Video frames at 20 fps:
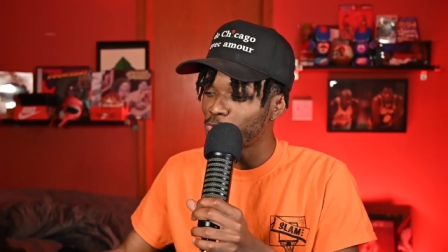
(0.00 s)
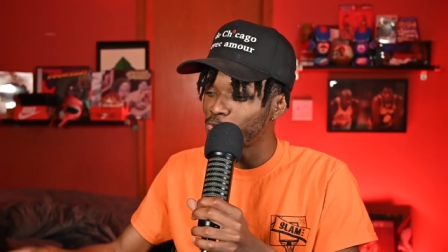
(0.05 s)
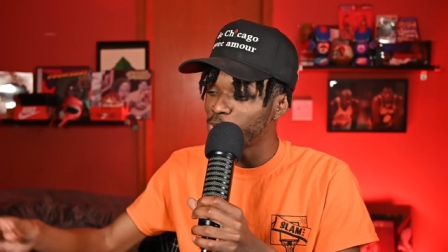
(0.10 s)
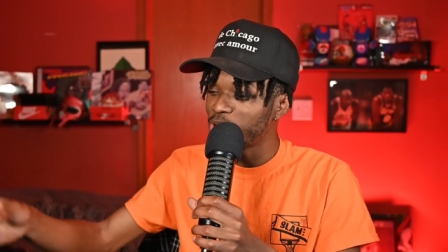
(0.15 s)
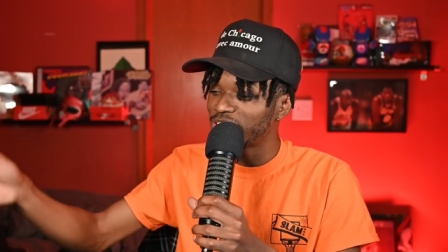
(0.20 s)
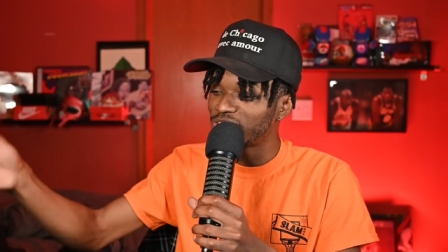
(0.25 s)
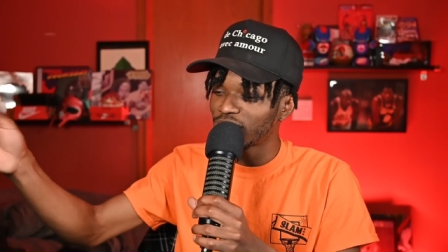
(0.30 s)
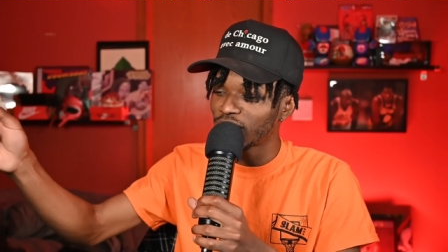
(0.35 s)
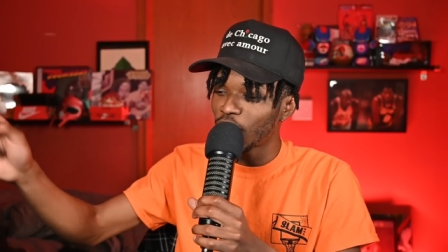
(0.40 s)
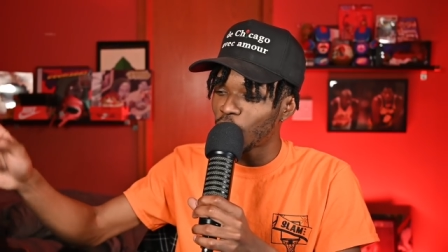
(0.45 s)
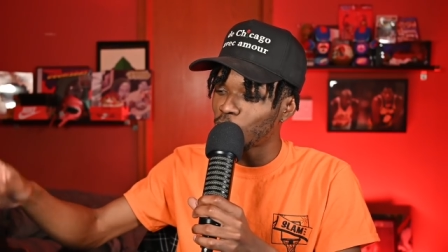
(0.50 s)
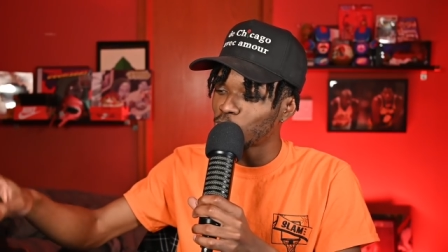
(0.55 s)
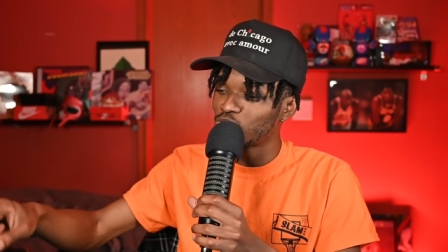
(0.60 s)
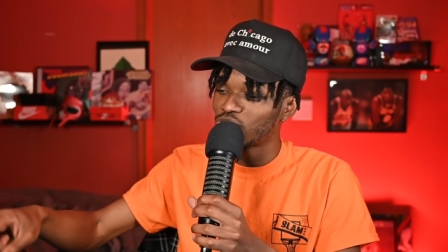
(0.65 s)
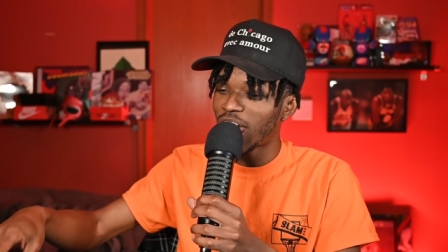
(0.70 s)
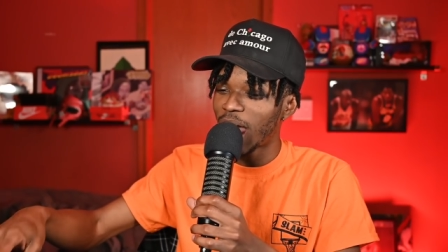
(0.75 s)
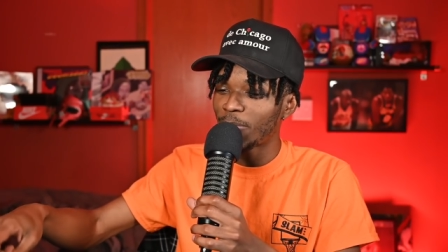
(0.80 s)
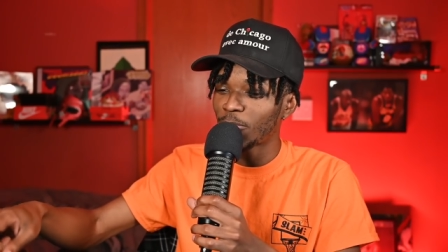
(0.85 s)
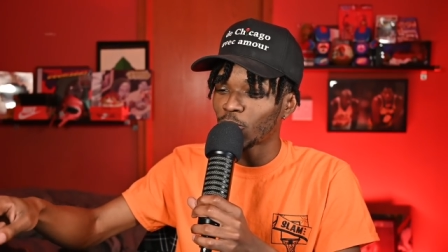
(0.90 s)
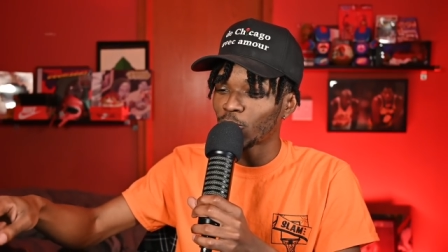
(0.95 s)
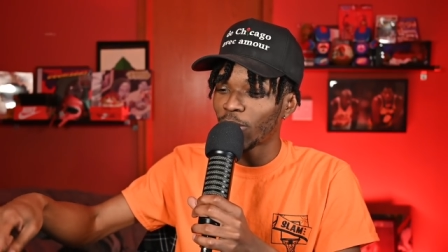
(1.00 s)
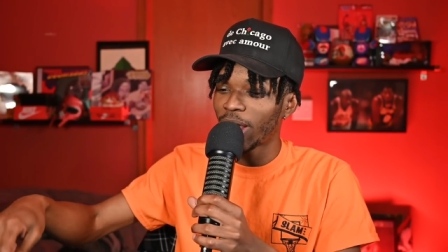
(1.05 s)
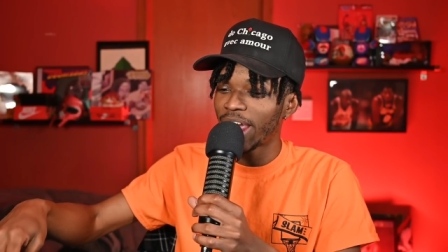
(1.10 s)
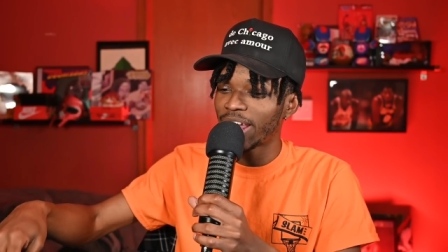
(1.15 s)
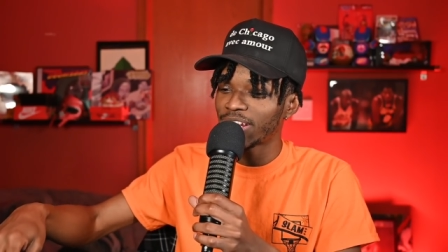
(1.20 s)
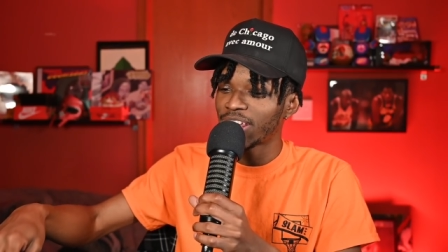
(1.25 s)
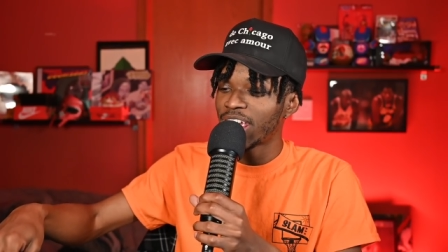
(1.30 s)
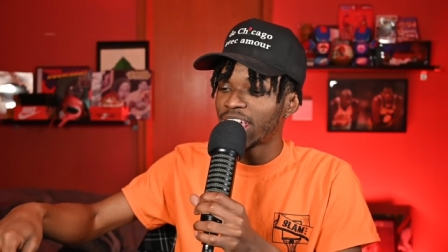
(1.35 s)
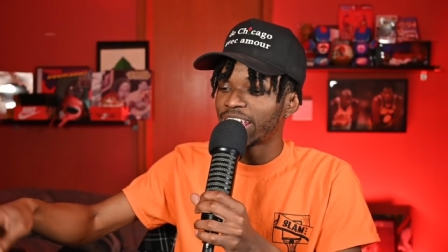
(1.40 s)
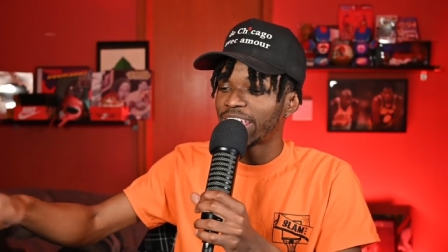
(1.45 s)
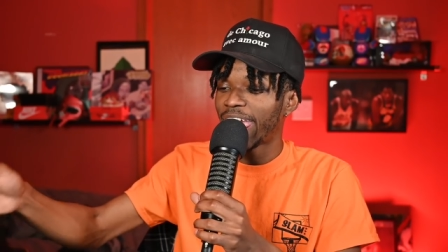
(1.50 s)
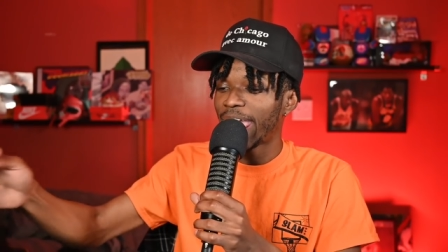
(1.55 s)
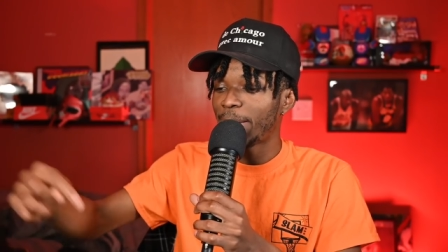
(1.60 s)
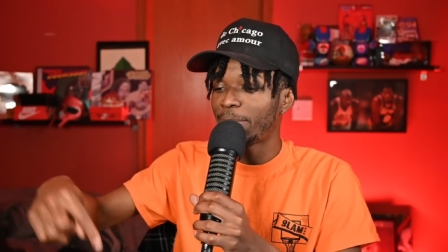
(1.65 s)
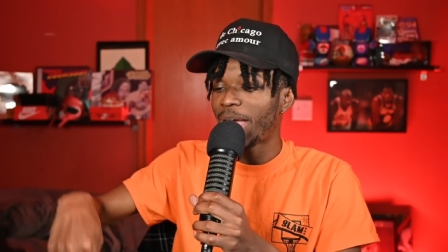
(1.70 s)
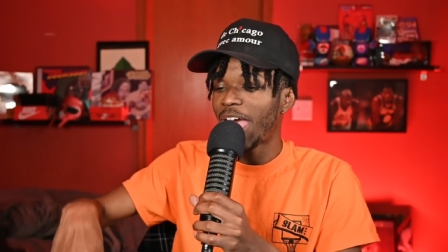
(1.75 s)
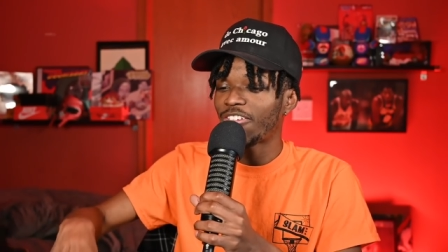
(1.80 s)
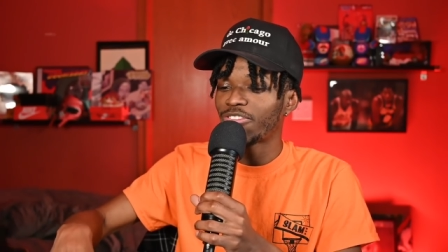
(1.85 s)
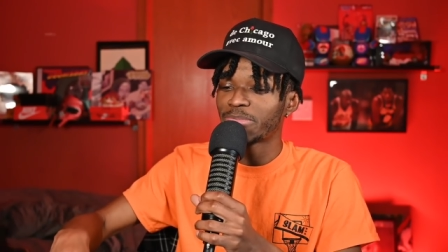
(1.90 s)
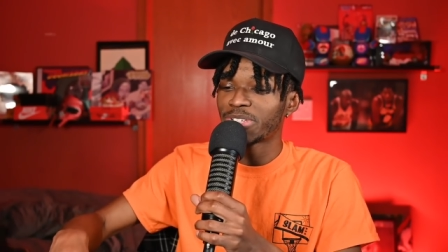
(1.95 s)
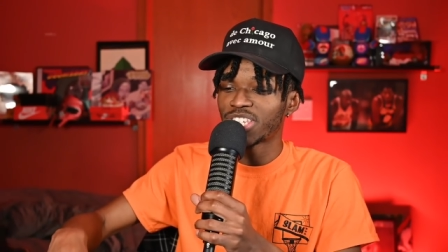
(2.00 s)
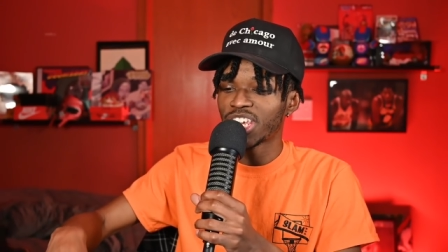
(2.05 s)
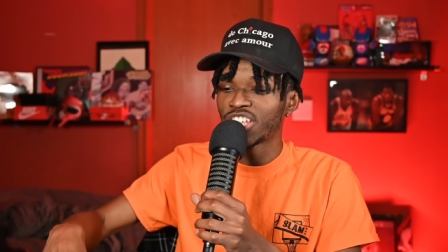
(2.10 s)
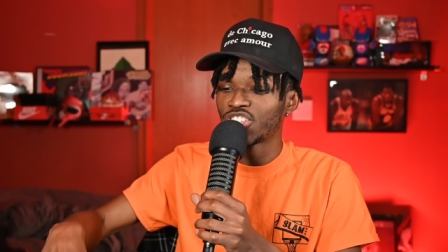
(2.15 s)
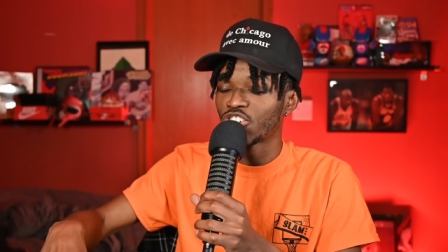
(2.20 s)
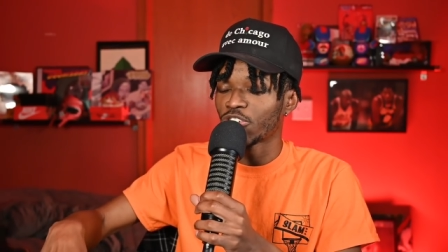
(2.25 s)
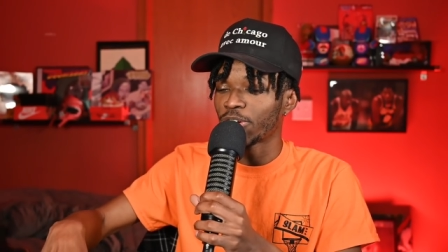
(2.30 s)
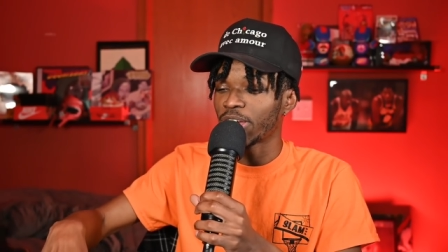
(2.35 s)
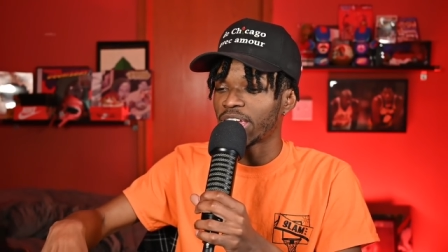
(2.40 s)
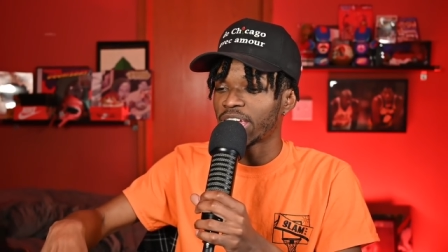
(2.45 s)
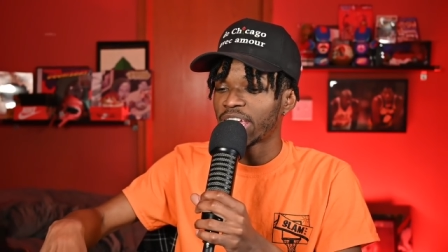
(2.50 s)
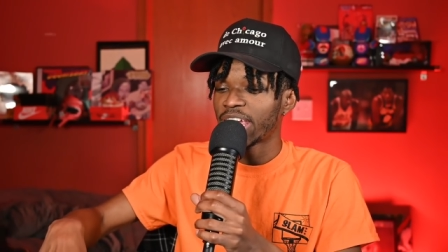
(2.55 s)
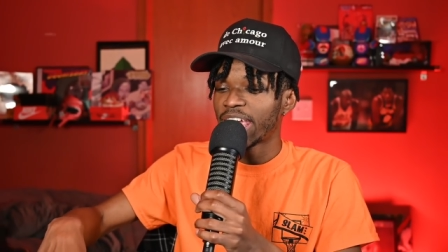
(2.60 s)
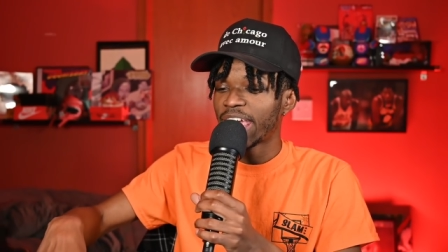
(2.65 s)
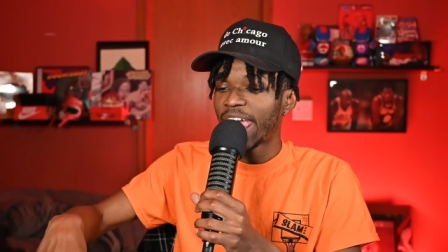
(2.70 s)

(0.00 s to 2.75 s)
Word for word: weeks ago, Ja Morant came back from his injury,